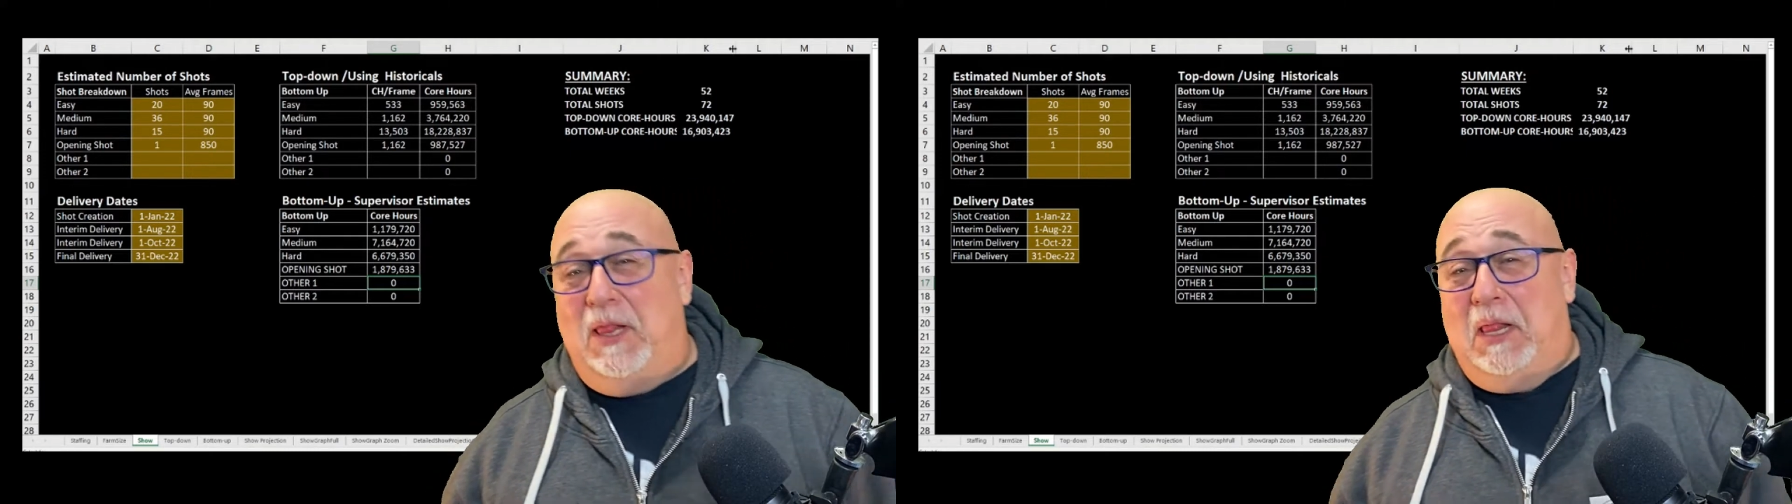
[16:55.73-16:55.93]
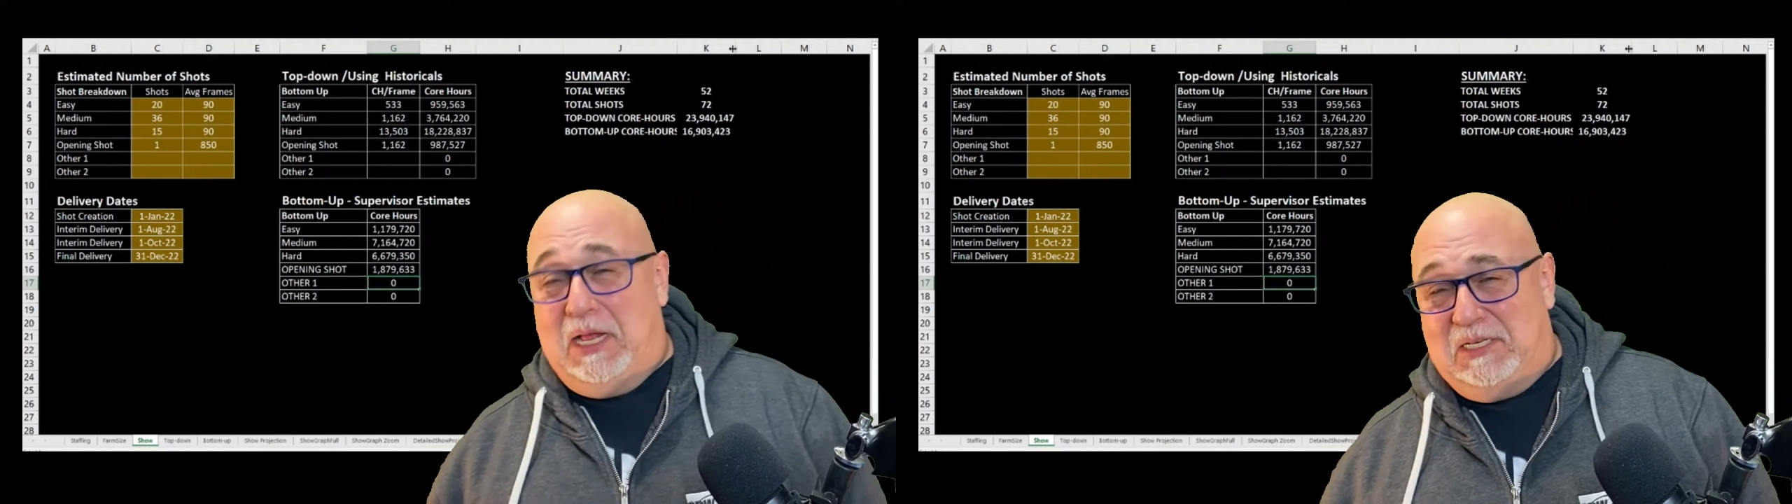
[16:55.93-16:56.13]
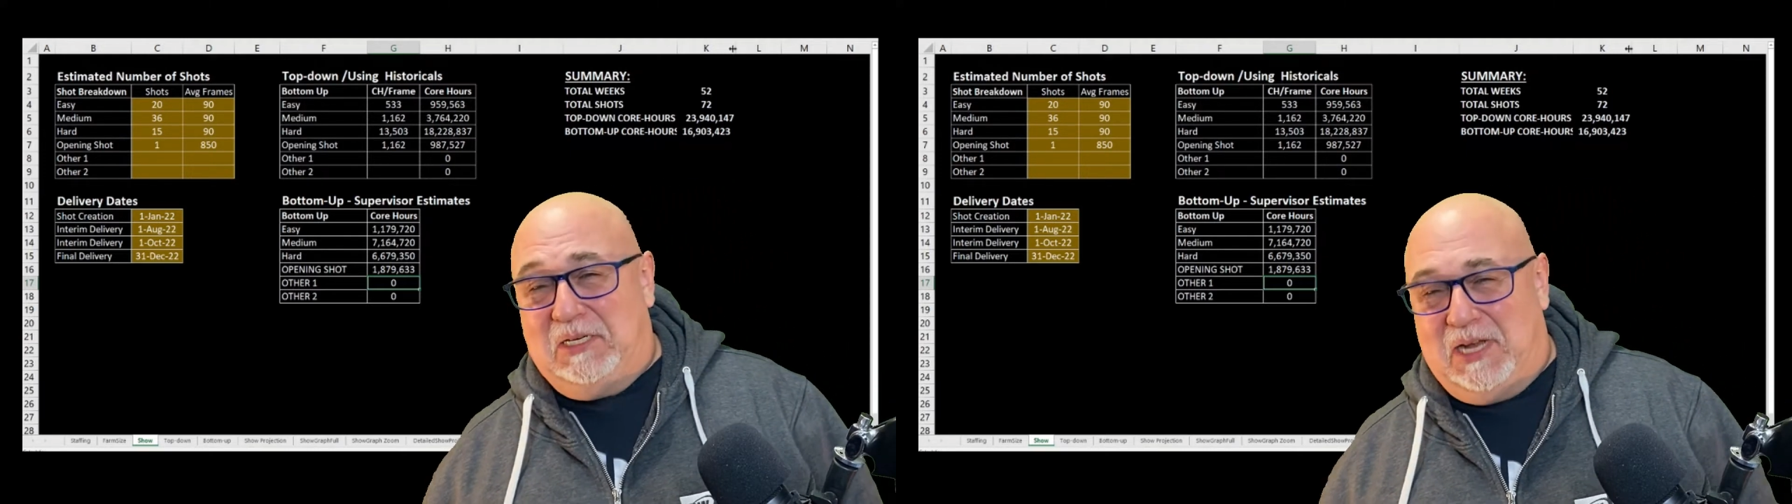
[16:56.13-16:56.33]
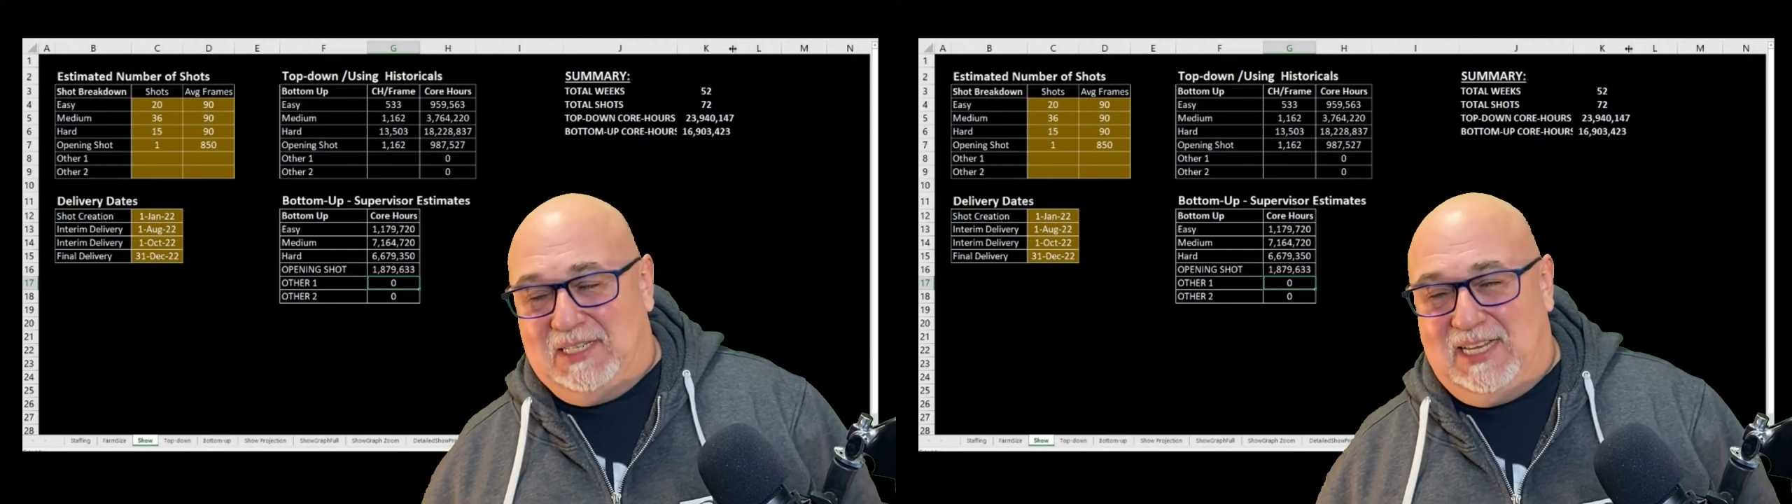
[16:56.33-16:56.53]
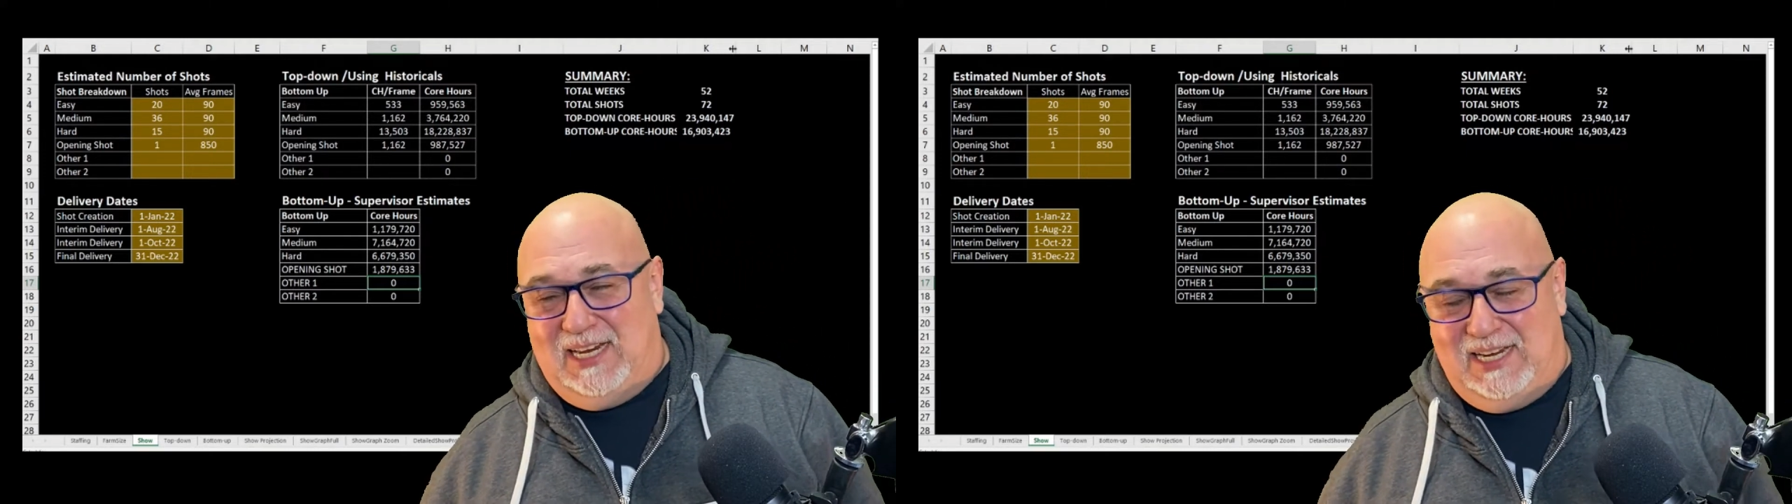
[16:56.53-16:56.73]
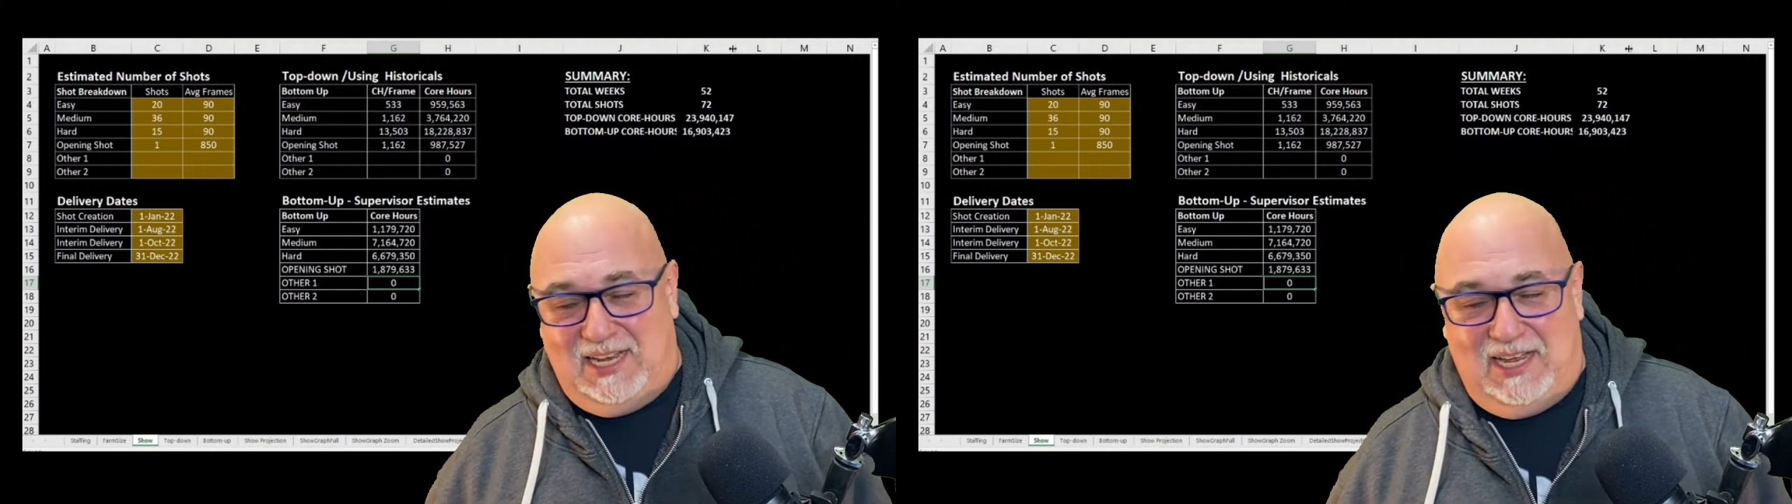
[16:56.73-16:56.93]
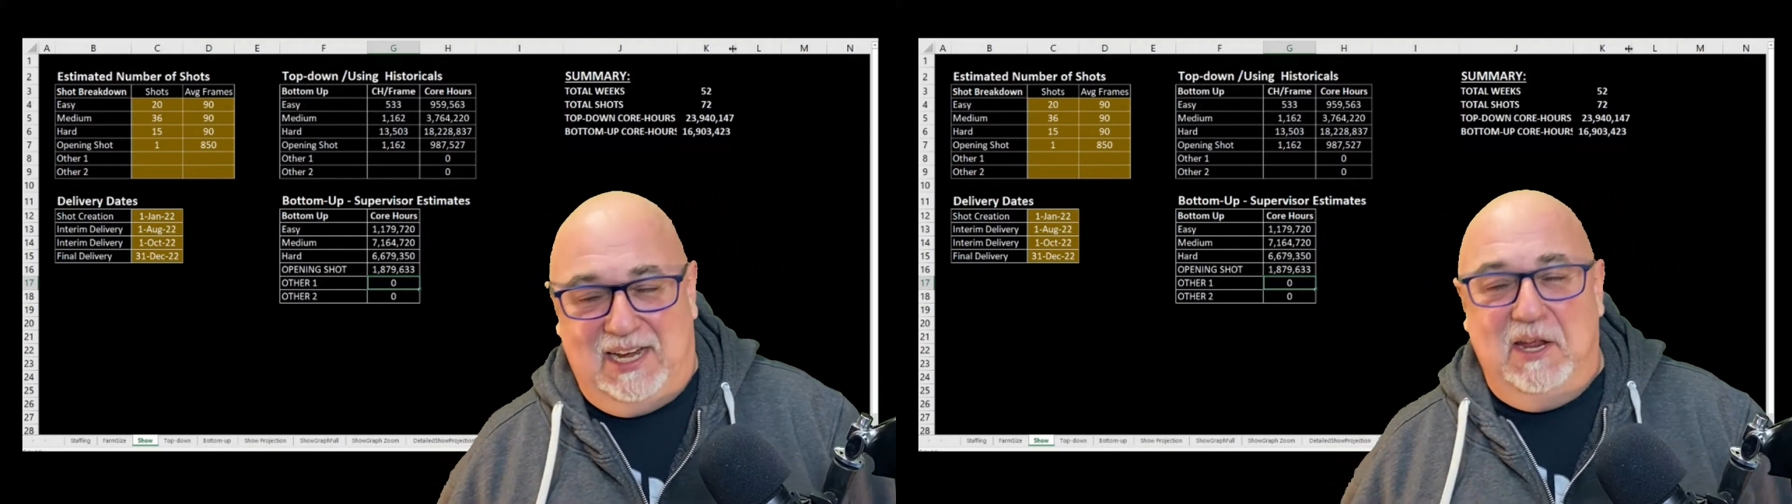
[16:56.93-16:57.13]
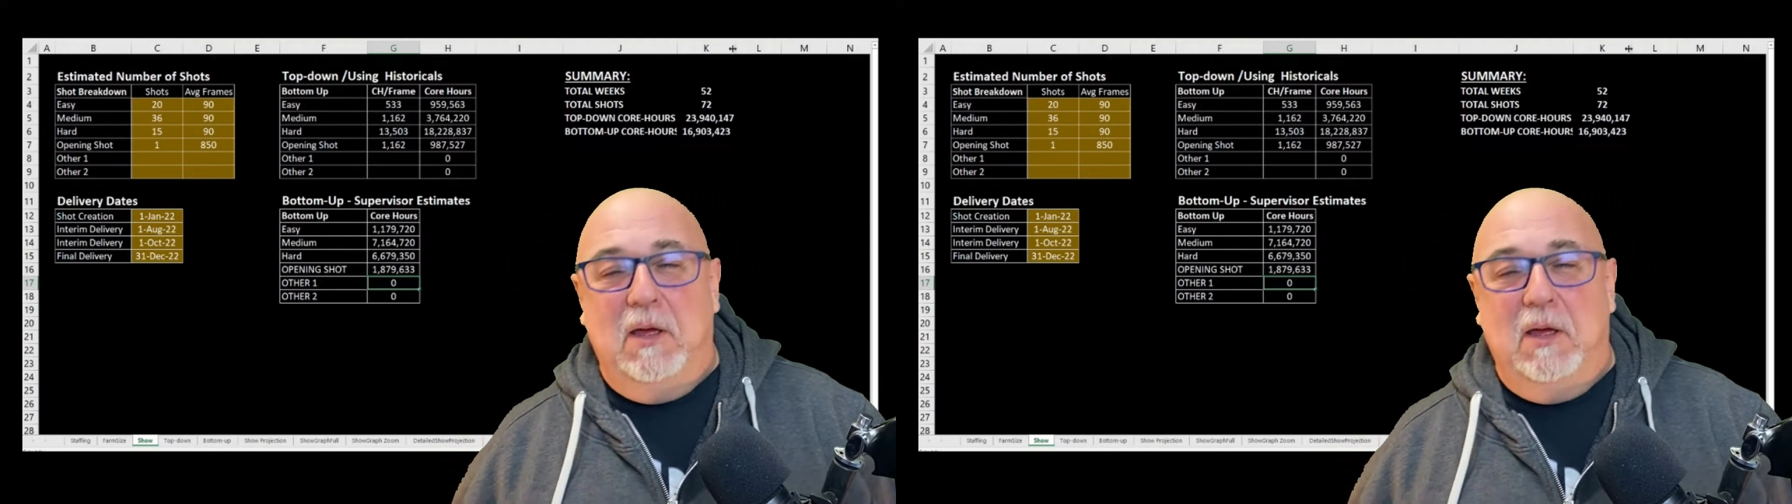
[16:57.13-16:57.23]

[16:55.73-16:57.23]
lots of shots getting done.